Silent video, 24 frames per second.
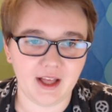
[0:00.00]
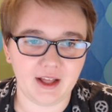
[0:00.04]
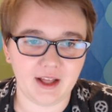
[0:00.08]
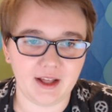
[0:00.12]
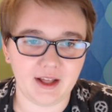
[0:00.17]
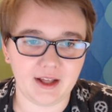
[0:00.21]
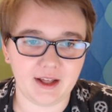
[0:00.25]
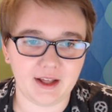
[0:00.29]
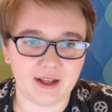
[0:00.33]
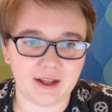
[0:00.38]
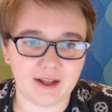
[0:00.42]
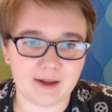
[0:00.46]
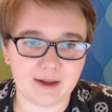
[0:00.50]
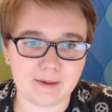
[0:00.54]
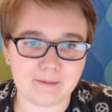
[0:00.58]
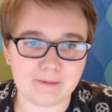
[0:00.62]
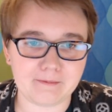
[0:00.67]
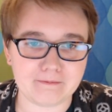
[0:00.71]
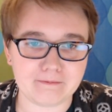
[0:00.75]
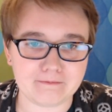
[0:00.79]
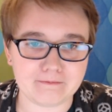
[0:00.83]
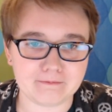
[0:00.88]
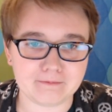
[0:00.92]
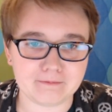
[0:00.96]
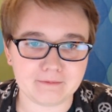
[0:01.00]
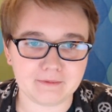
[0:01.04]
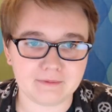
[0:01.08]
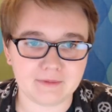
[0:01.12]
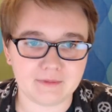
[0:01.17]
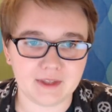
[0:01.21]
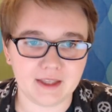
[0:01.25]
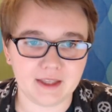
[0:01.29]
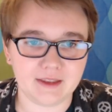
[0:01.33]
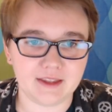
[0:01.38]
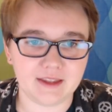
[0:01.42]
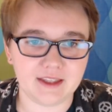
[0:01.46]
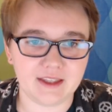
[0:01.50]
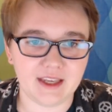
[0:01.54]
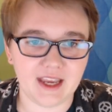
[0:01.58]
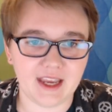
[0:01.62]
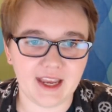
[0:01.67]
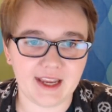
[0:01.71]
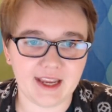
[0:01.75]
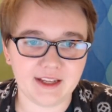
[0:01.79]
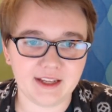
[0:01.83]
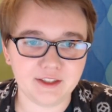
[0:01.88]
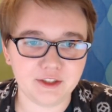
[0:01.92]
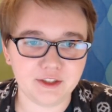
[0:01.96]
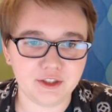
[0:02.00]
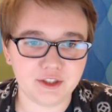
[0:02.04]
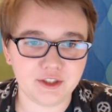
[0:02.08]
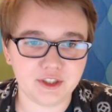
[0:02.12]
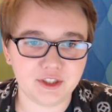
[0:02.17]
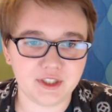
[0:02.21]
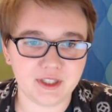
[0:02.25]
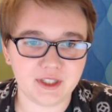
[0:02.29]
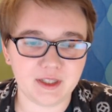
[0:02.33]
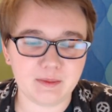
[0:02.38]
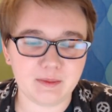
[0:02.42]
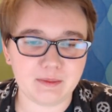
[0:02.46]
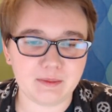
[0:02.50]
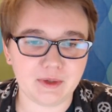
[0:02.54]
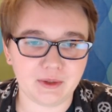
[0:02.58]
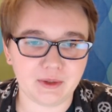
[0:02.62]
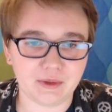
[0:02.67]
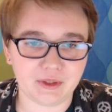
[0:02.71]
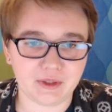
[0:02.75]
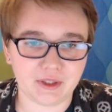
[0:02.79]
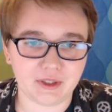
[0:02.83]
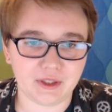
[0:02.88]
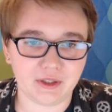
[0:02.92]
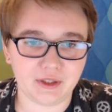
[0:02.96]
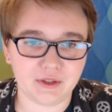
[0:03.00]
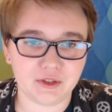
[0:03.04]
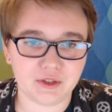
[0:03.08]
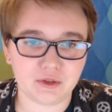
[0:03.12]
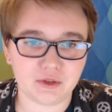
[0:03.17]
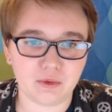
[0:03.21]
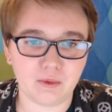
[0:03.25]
The HD motor